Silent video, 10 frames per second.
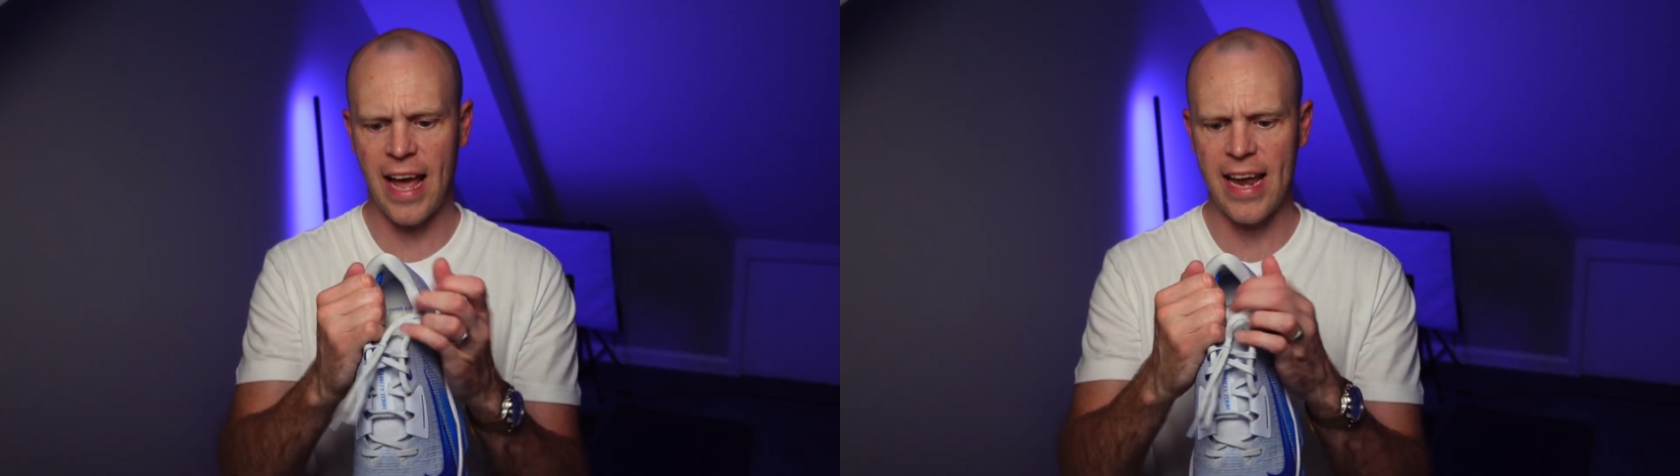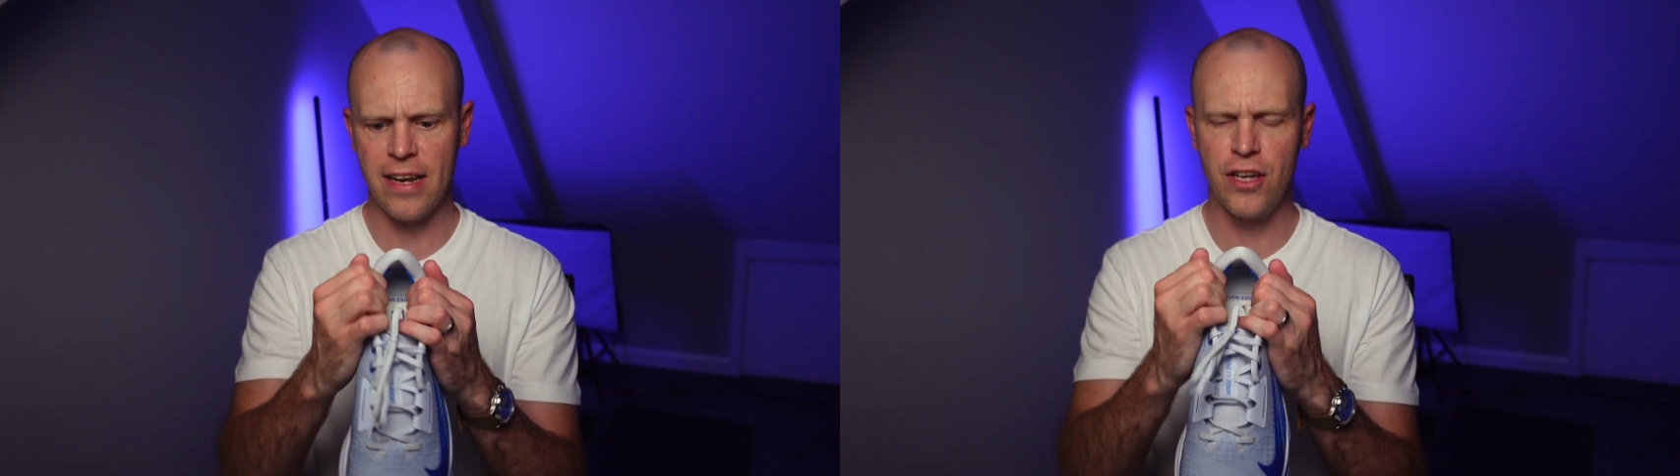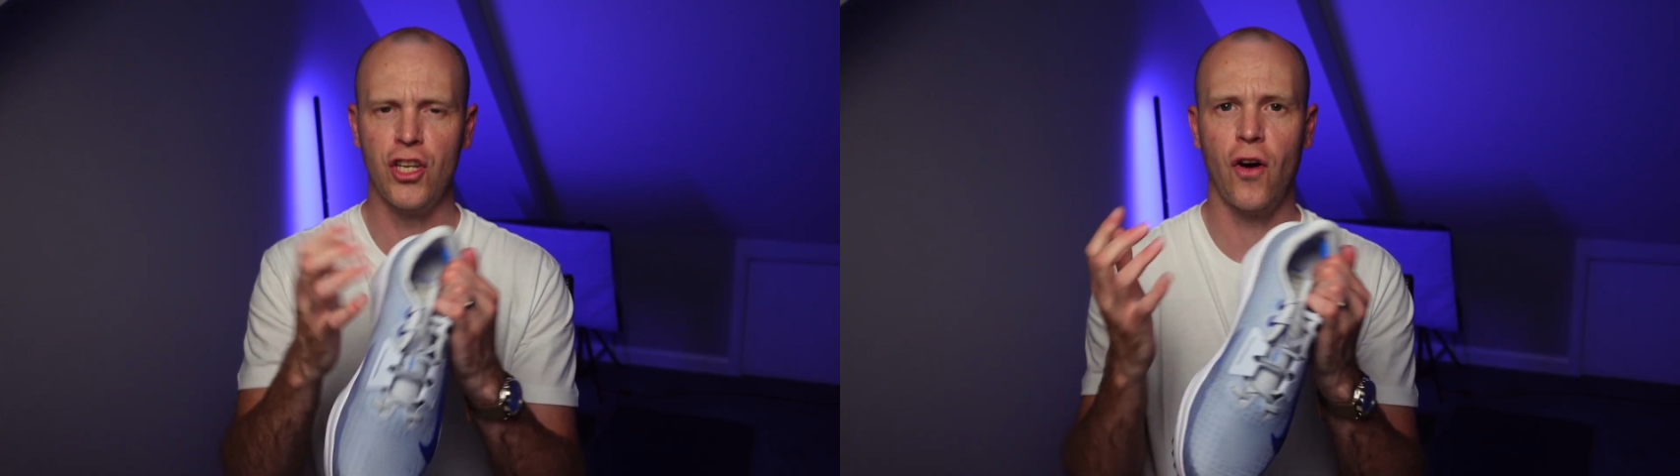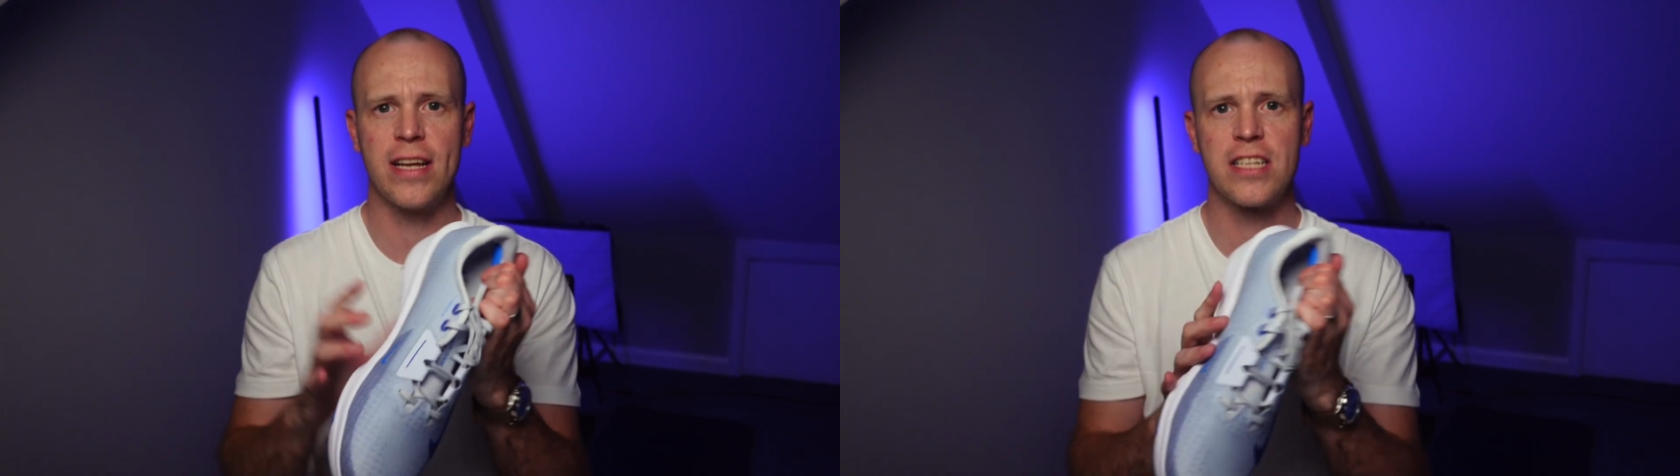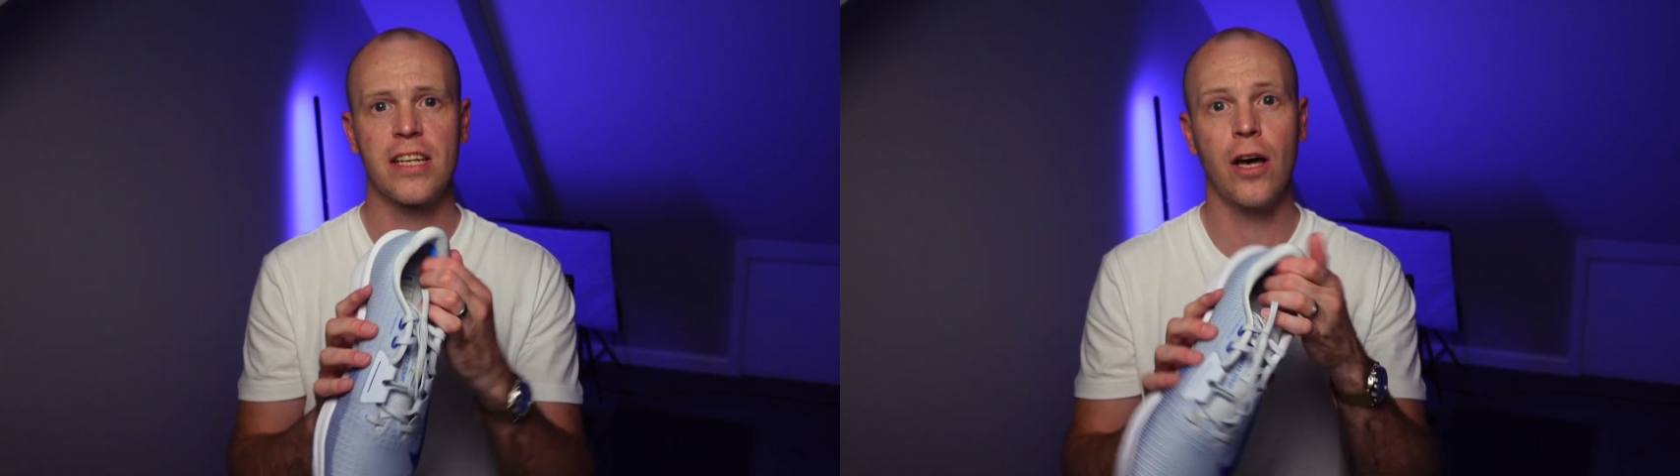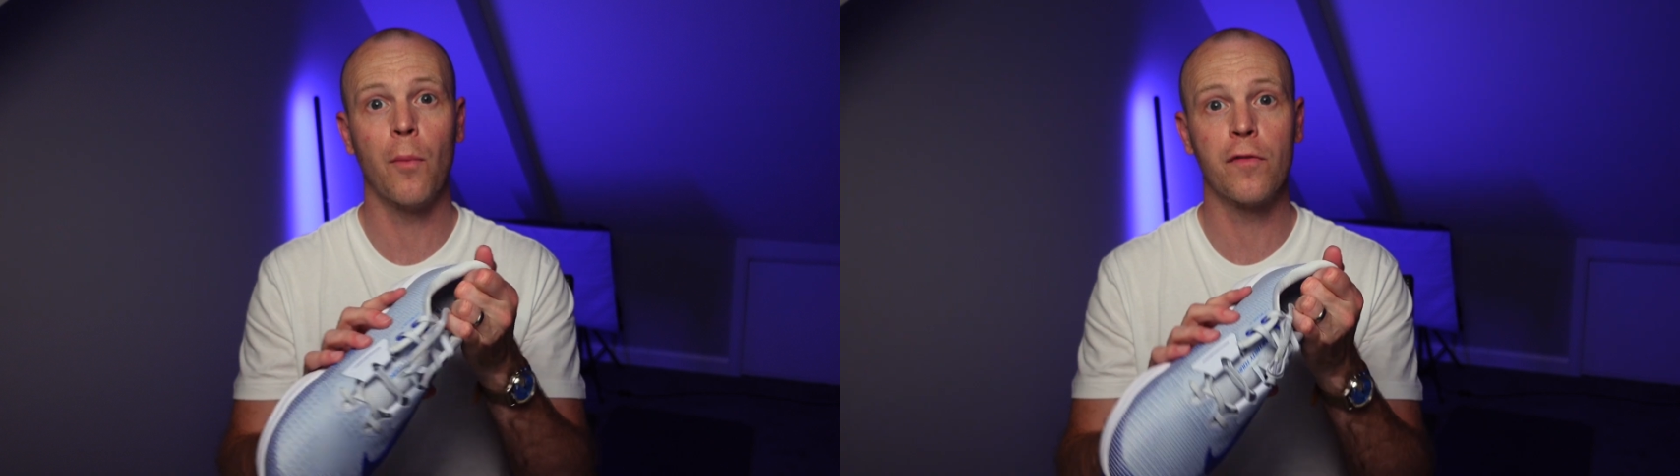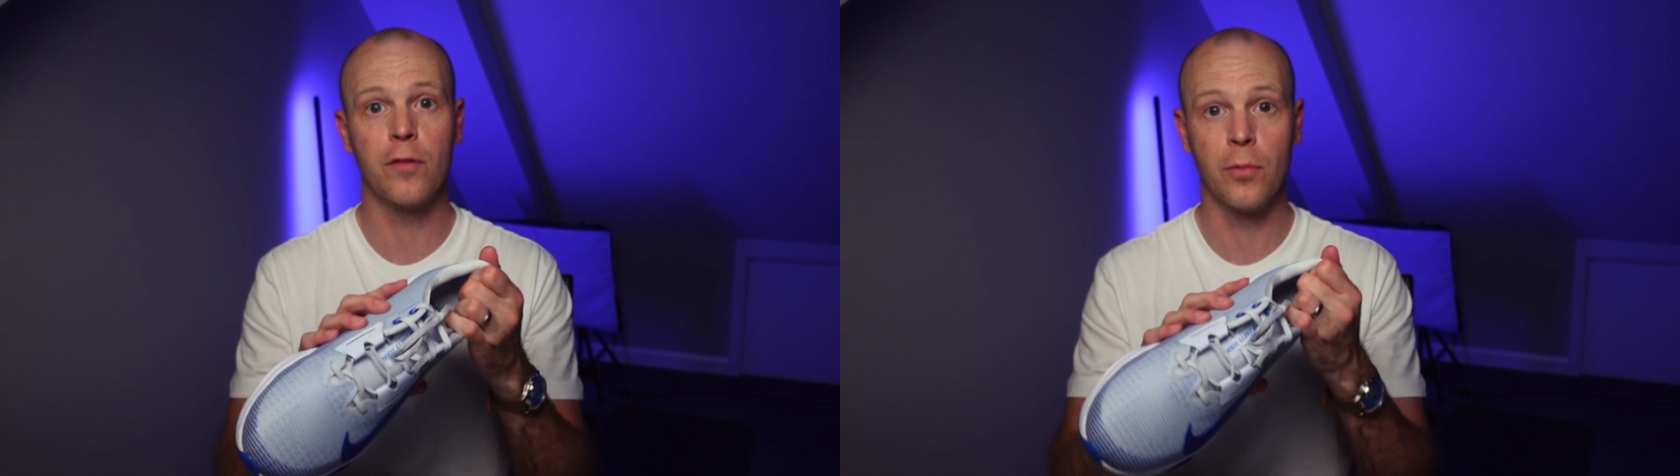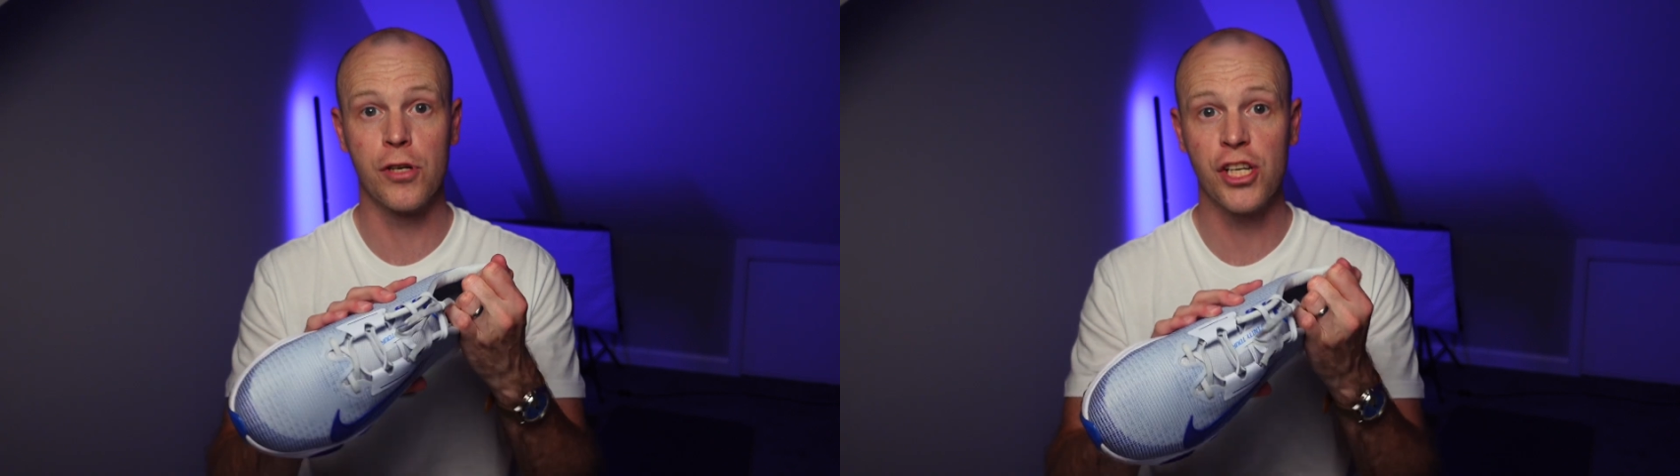a nice
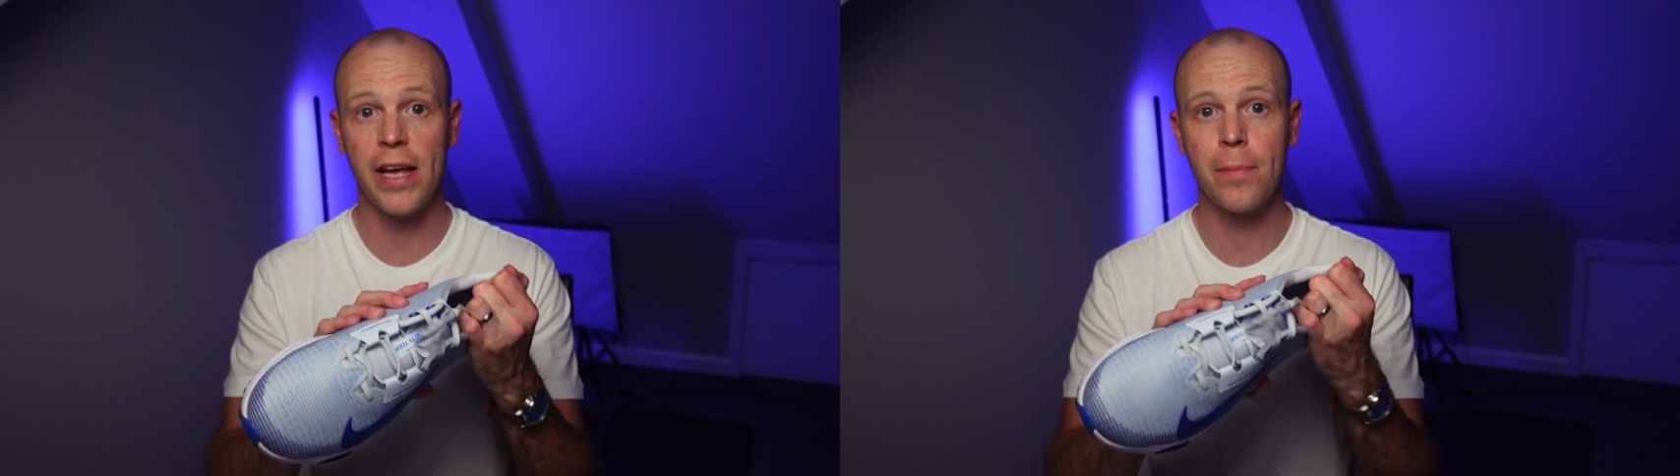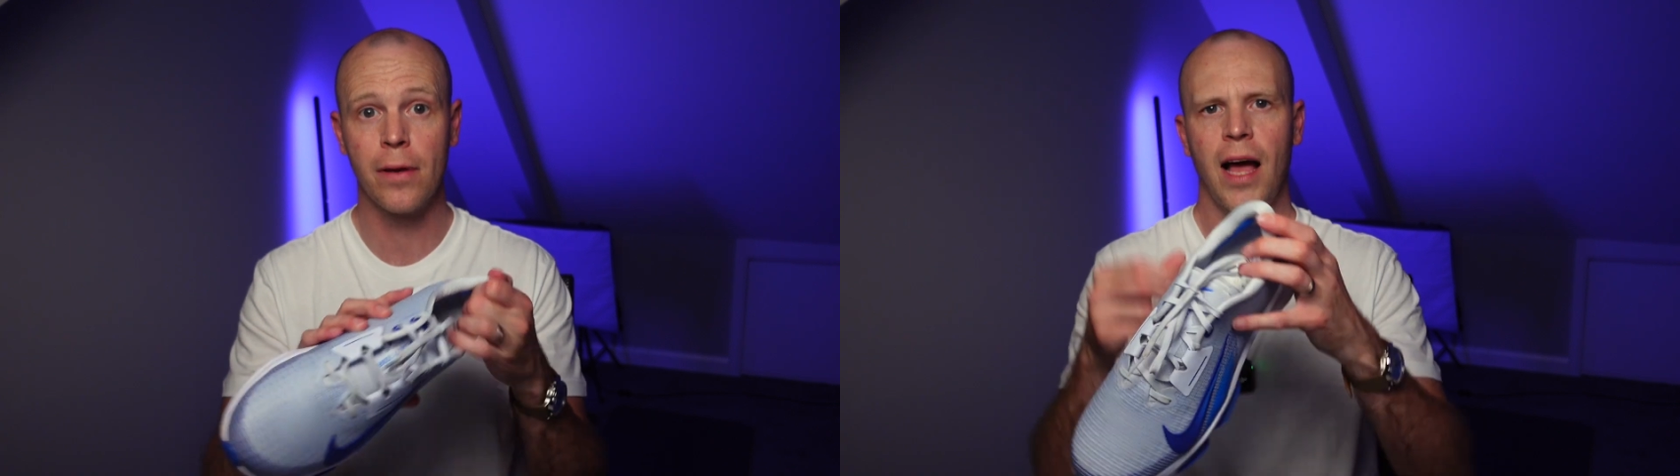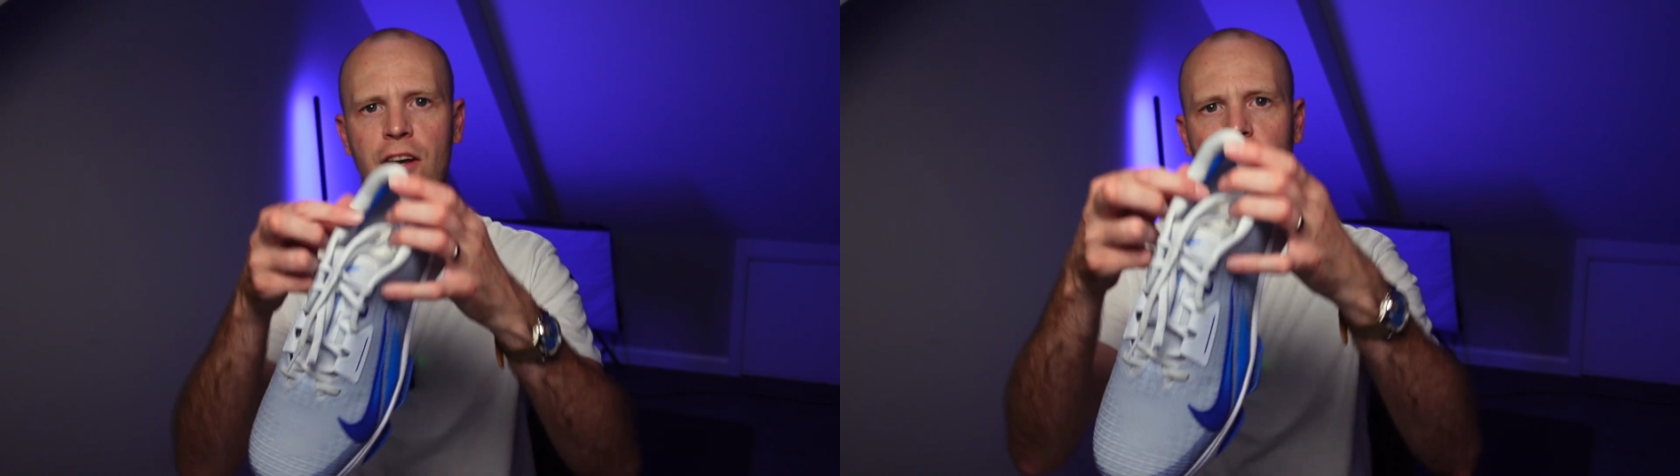comfortable shape, and